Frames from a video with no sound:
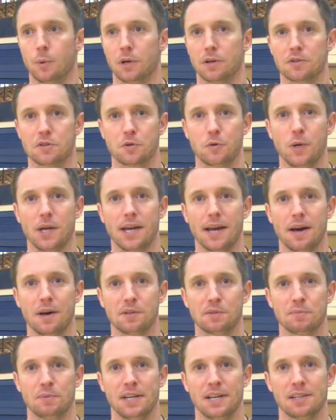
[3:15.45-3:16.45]
we're going to squeak
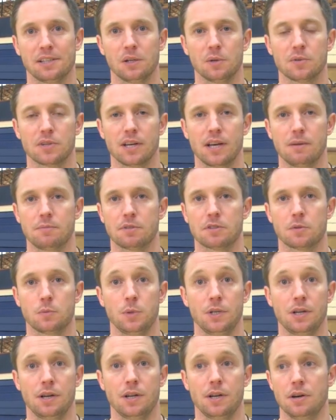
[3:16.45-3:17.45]
out as many close games as
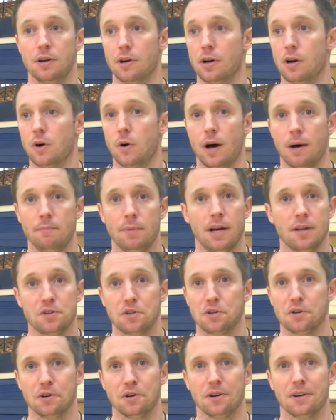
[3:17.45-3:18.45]
we did a year ago? I'm not
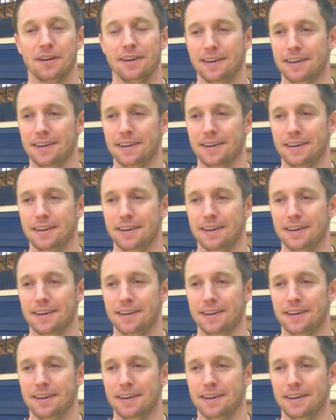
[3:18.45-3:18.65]
sure.